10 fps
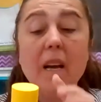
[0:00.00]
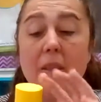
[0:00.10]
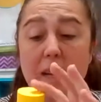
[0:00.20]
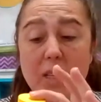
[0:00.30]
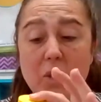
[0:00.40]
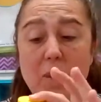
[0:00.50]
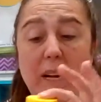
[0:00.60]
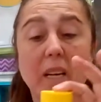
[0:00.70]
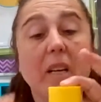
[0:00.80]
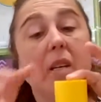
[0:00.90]
That's
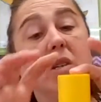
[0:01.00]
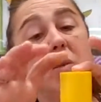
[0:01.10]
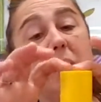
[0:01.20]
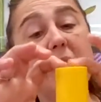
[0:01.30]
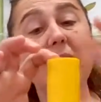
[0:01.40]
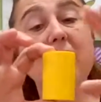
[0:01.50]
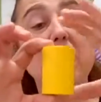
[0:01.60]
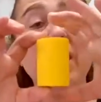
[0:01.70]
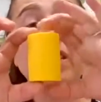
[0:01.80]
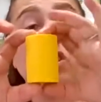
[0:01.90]
right. So a
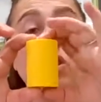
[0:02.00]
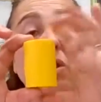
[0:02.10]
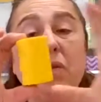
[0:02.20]
cylinder has two